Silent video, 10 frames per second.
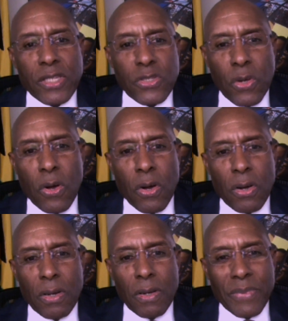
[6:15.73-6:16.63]

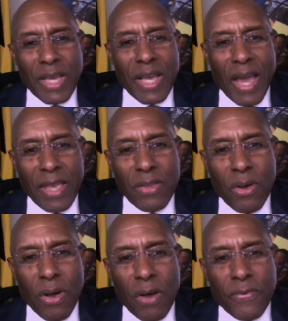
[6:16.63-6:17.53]
saw the kind
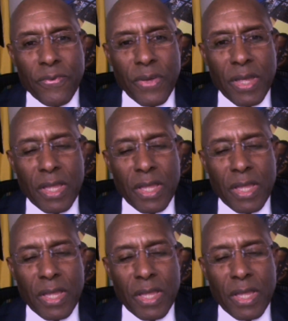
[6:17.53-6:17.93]
of